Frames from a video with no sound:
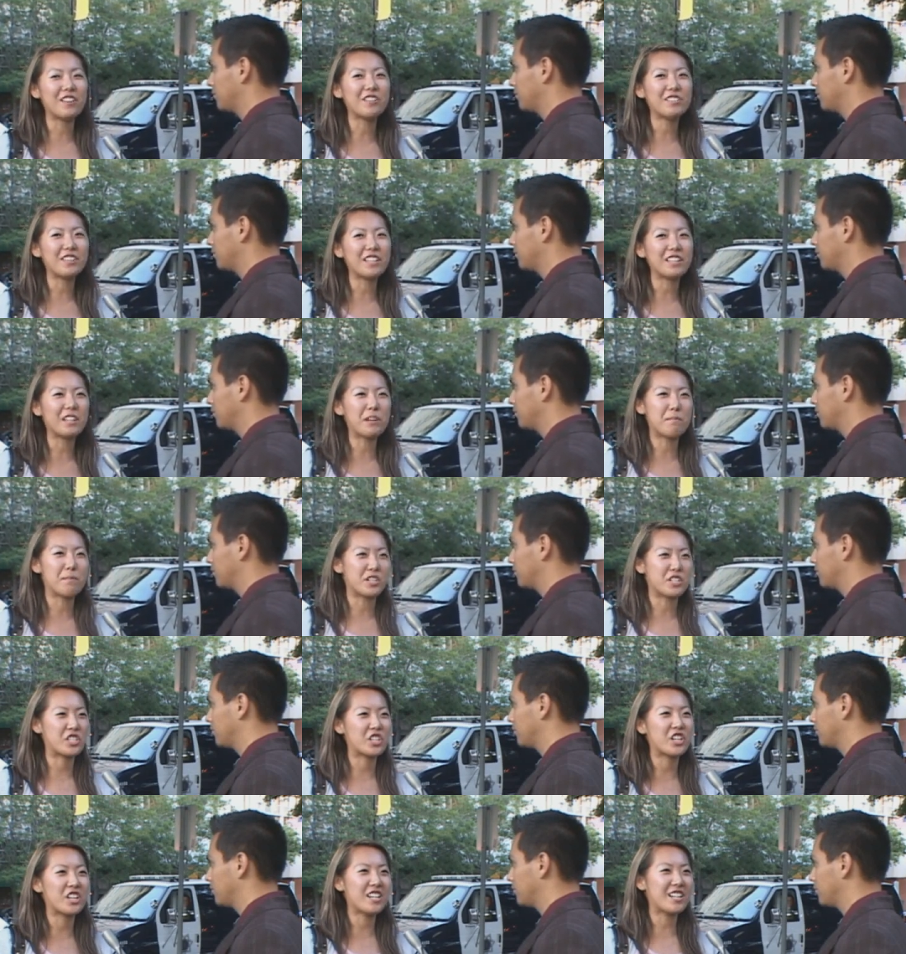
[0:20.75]
Speaker 1: don't think they're
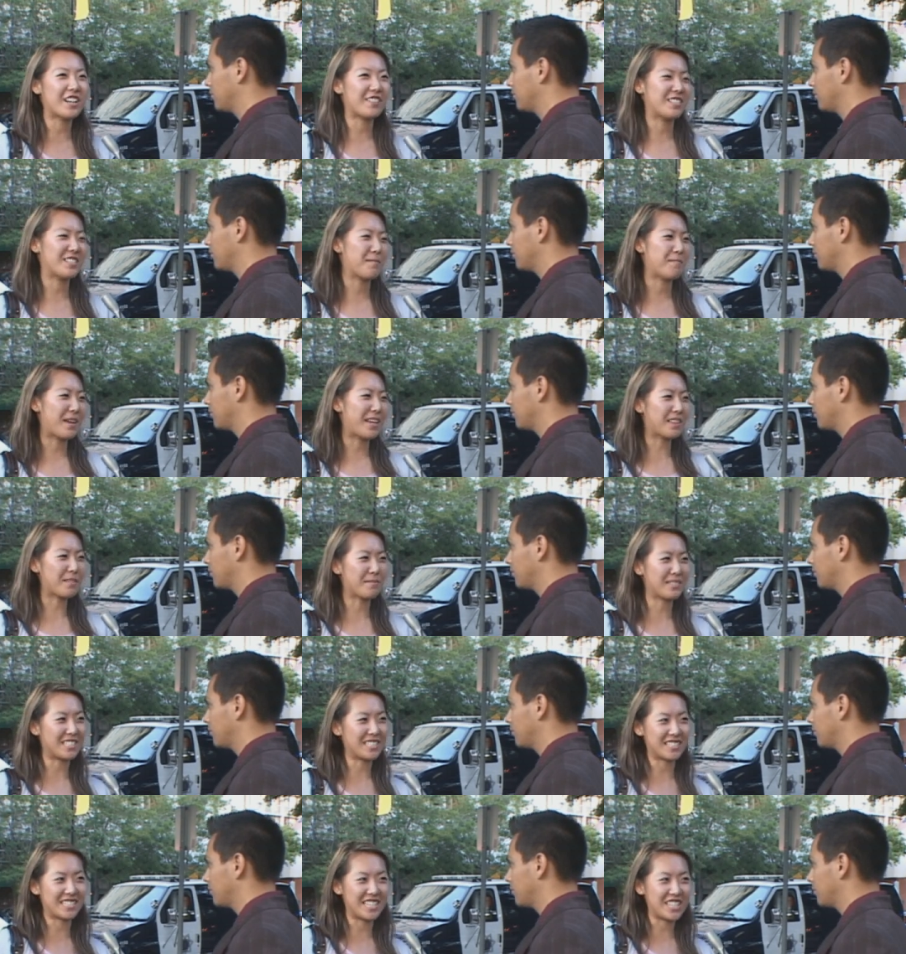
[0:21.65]
mature enough to make
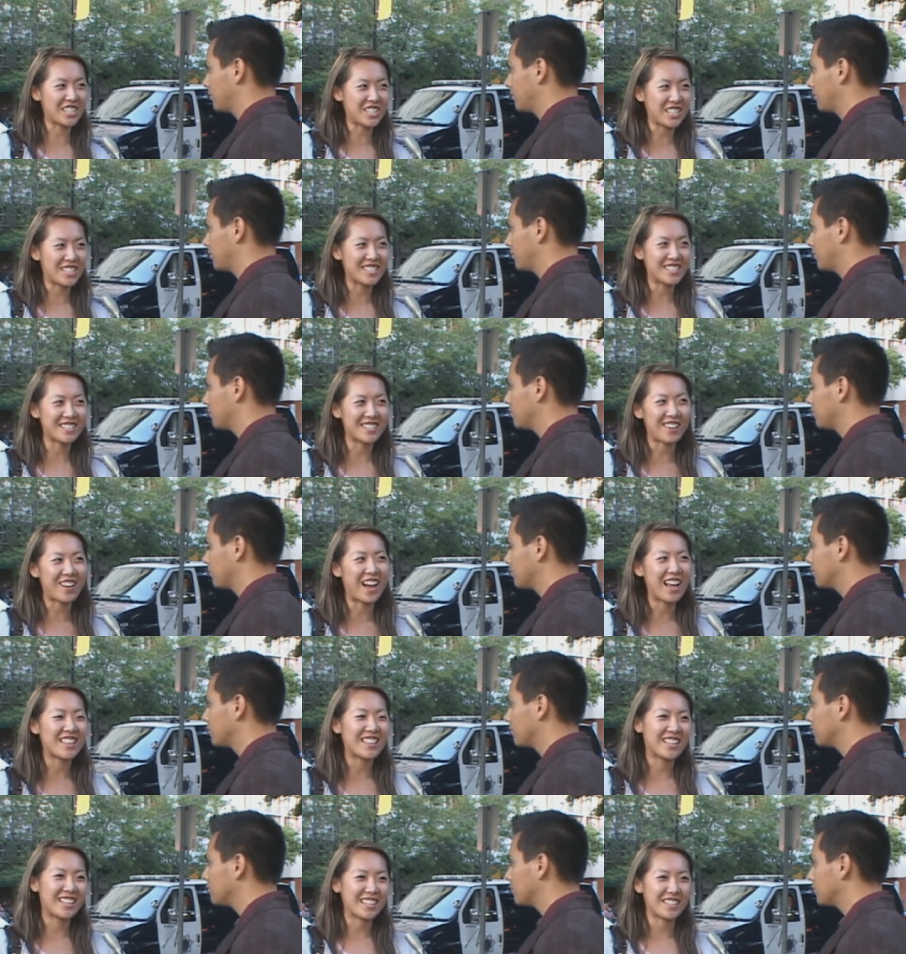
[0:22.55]
the decision, so
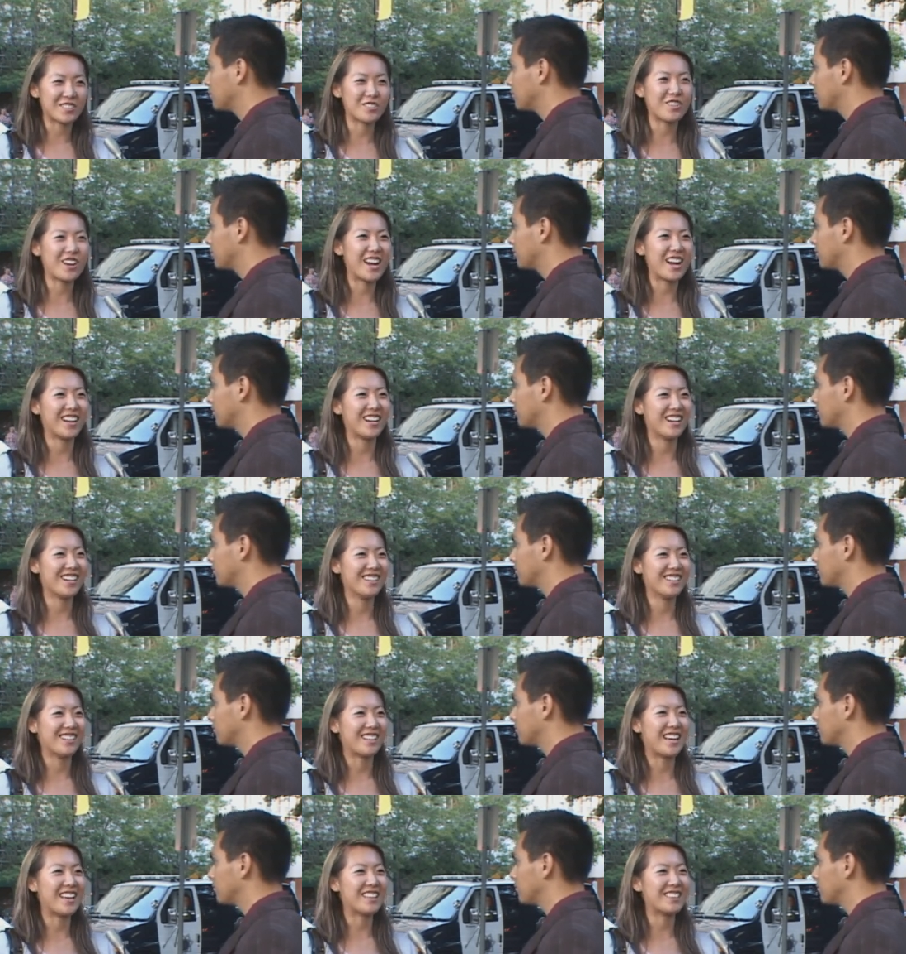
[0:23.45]
I think it's right
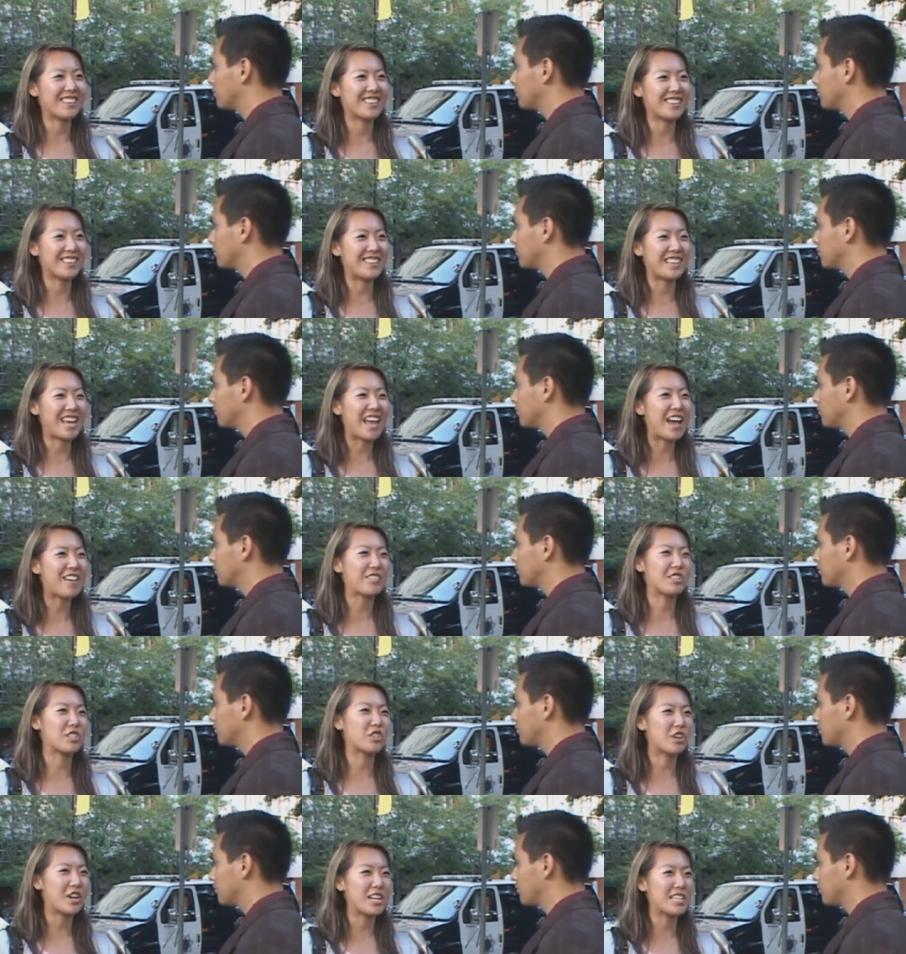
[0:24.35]
that they
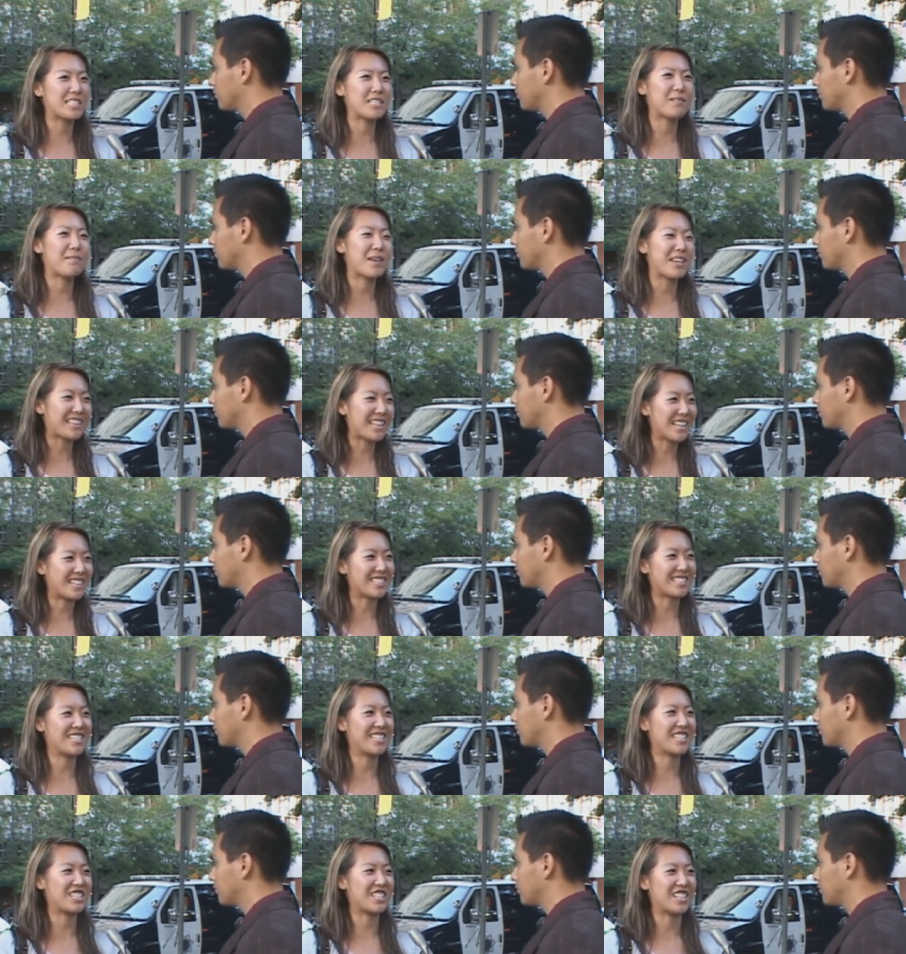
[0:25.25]
have the choice to make that
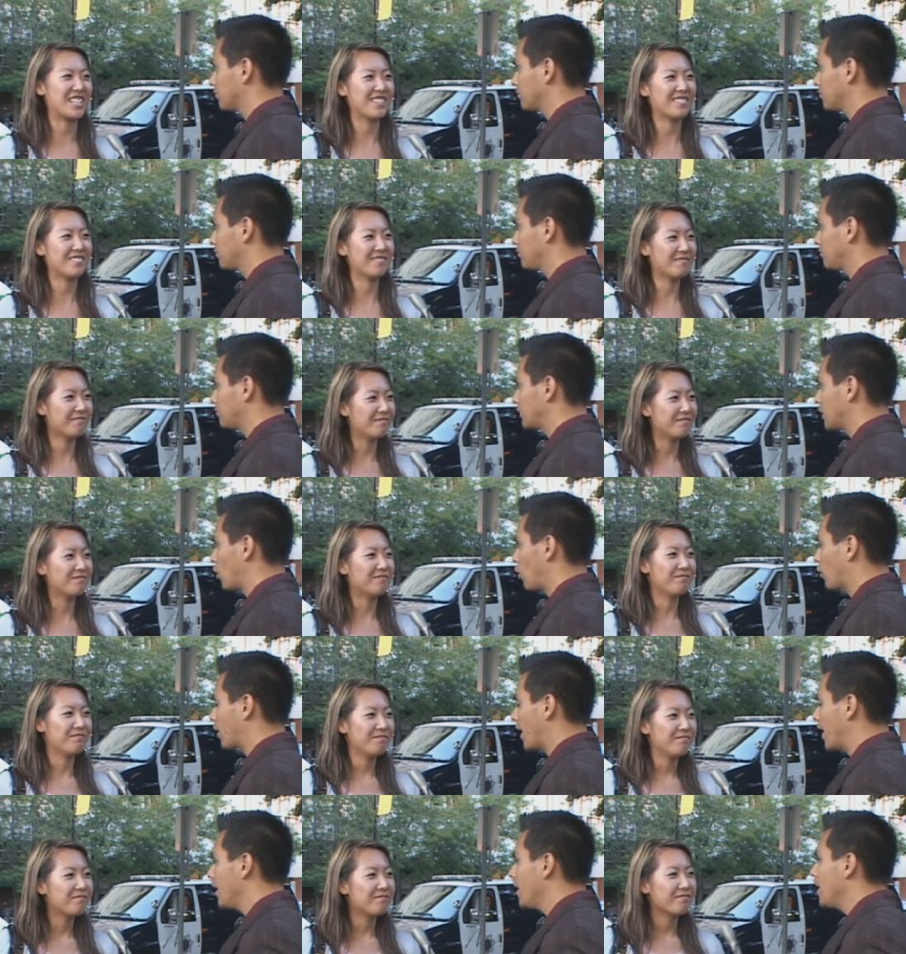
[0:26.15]
decision.
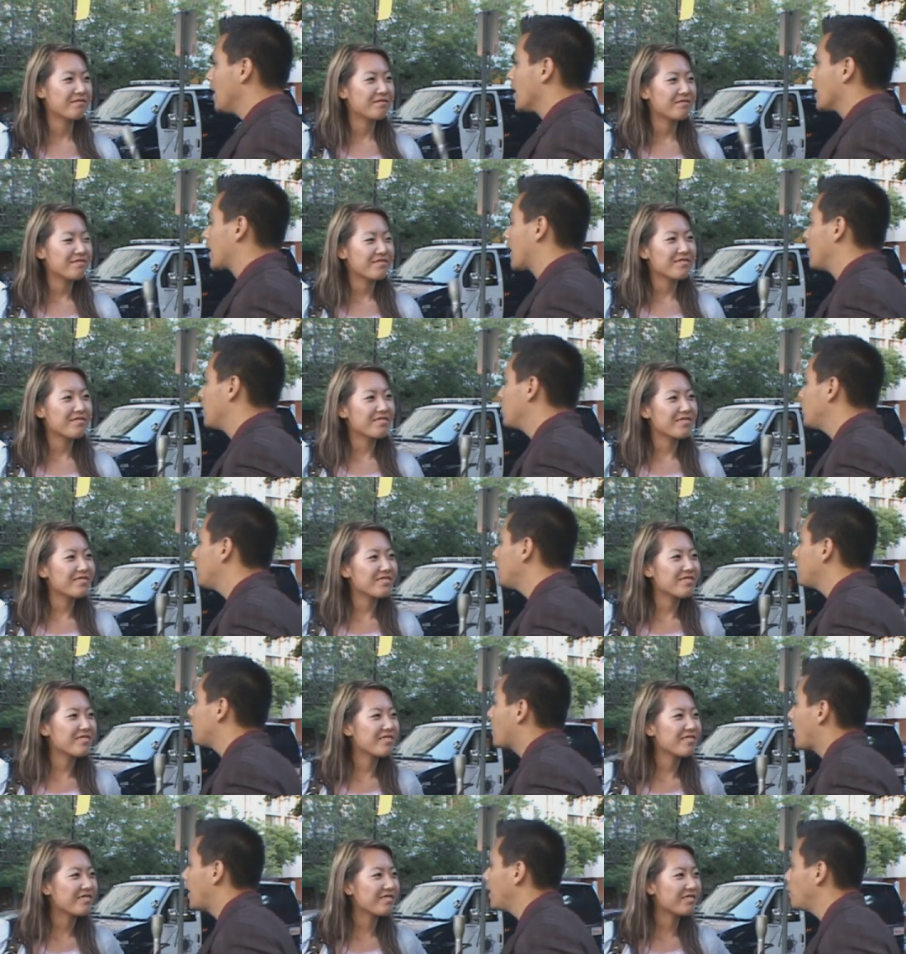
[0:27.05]
Speaker 2: Okay, can you
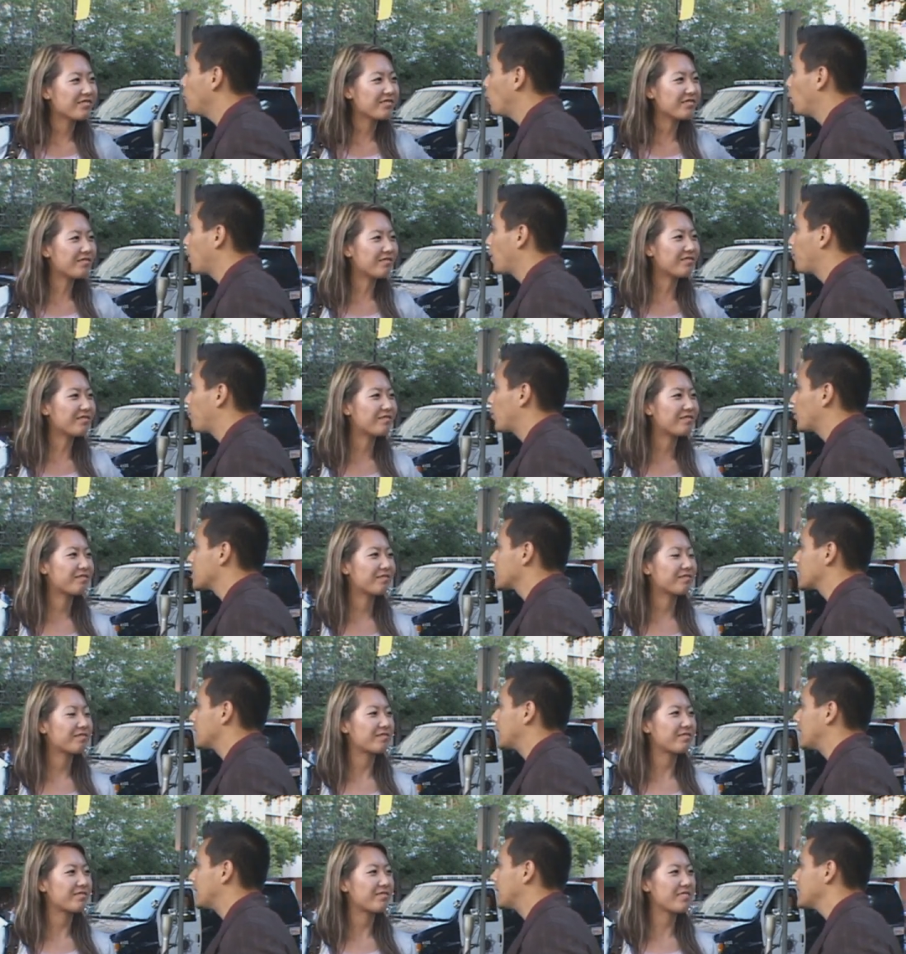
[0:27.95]
define what
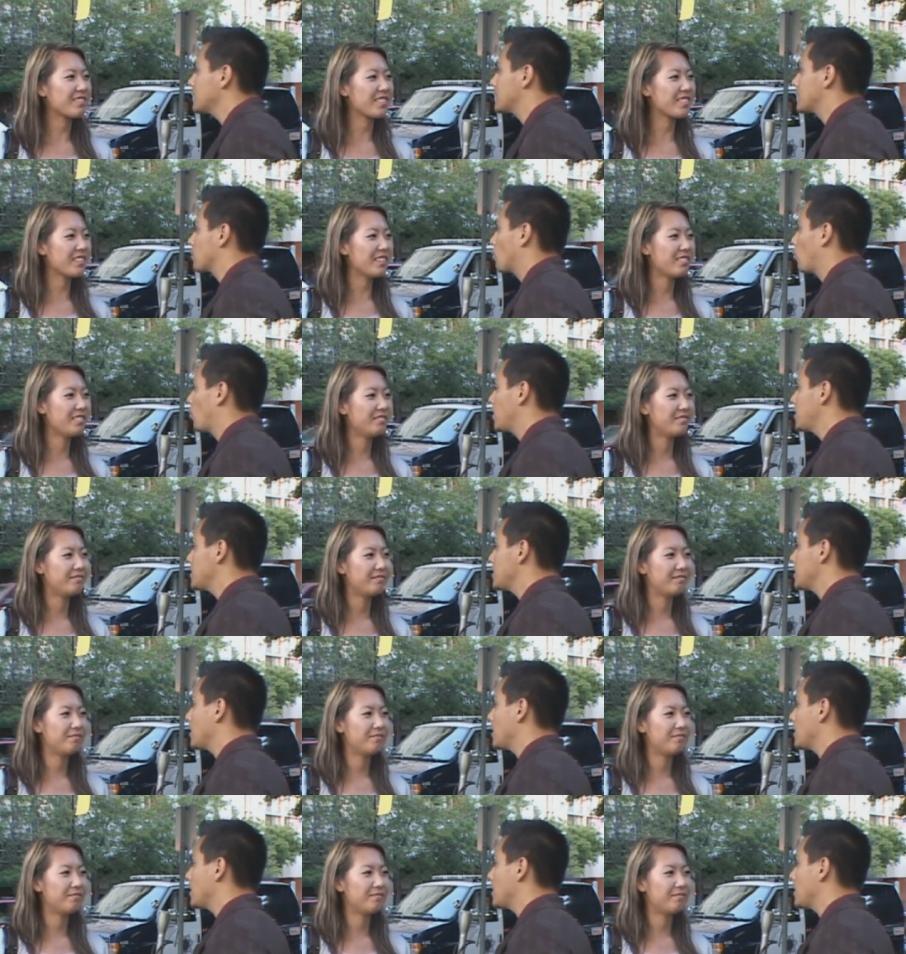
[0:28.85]
abortion is? What is